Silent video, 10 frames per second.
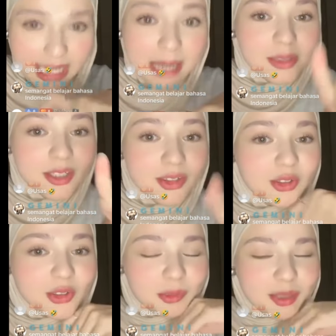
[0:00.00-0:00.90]
I'm gonna
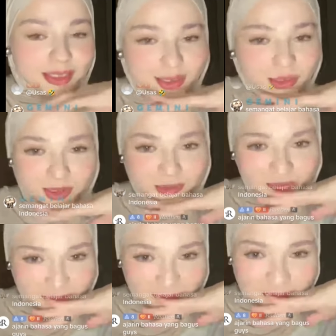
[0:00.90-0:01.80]
go to Bali soon.
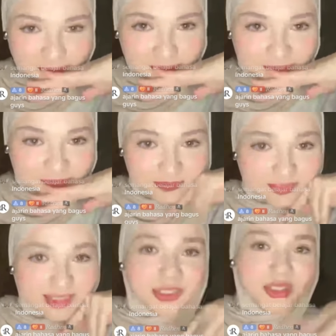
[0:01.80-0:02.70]

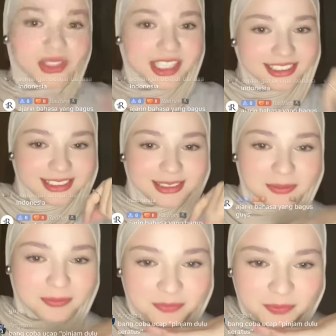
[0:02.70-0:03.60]
Join us. Yeah,
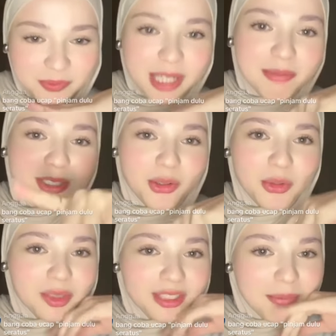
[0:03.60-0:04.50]
Bali. I'm gonna
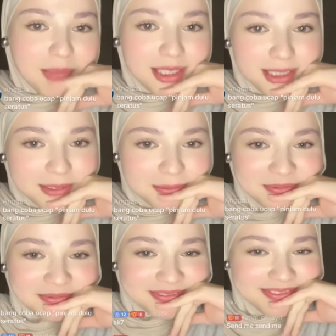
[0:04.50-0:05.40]
go.
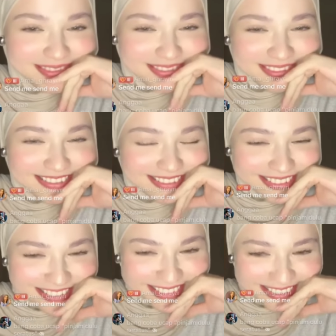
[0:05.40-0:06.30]

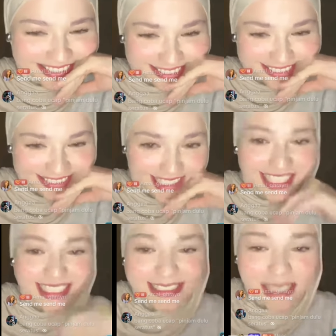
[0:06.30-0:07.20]

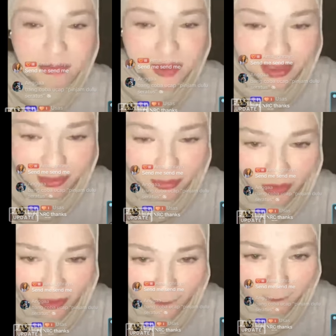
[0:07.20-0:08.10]
Saya menerima
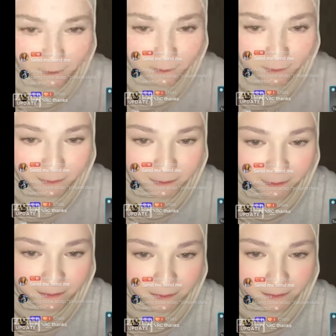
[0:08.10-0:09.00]
kamu
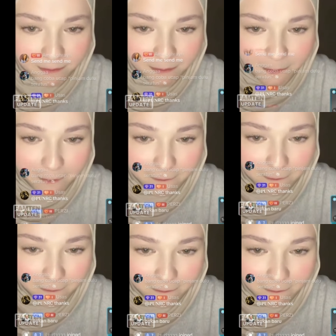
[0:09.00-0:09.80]
mediatik ipar.